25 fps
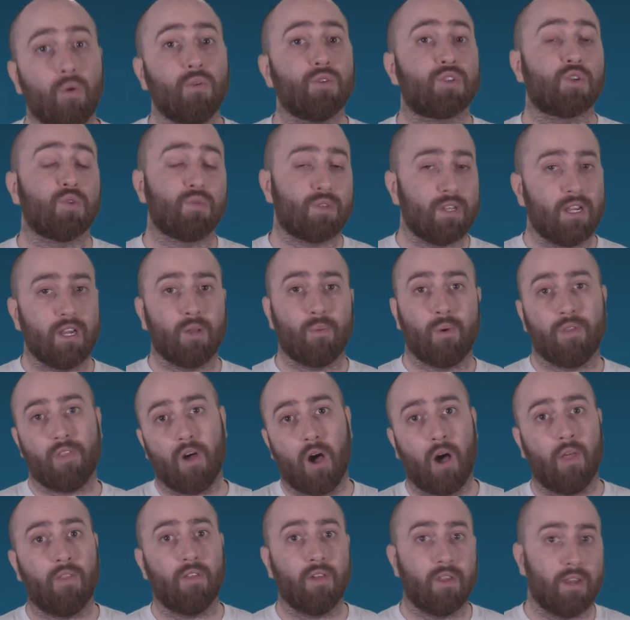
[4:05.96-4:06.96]
also dealing with
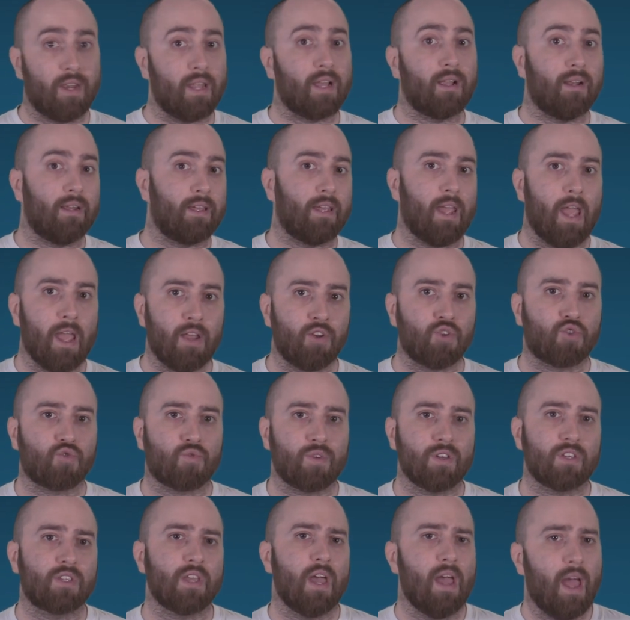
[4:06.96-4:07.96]
other niggling
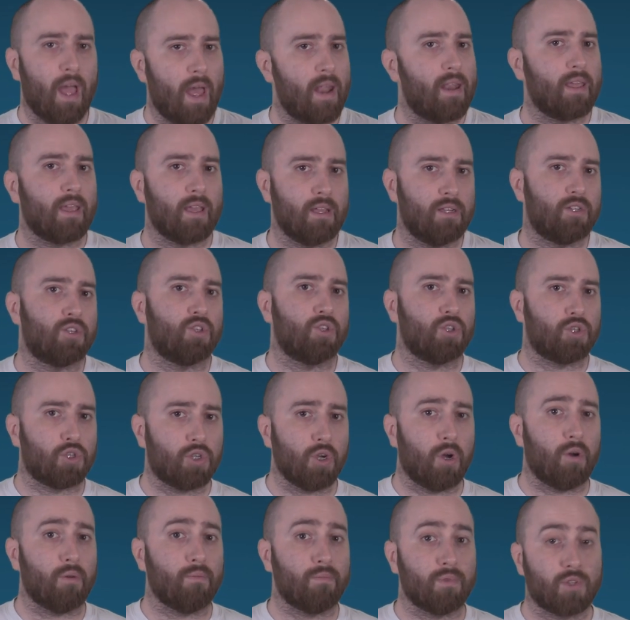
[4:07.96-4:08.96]
injuries heading into the
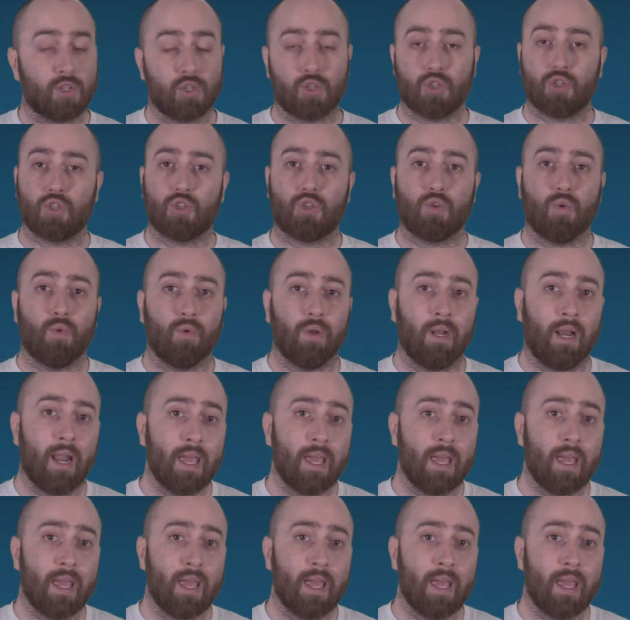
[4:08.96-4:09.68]
show, such as a torn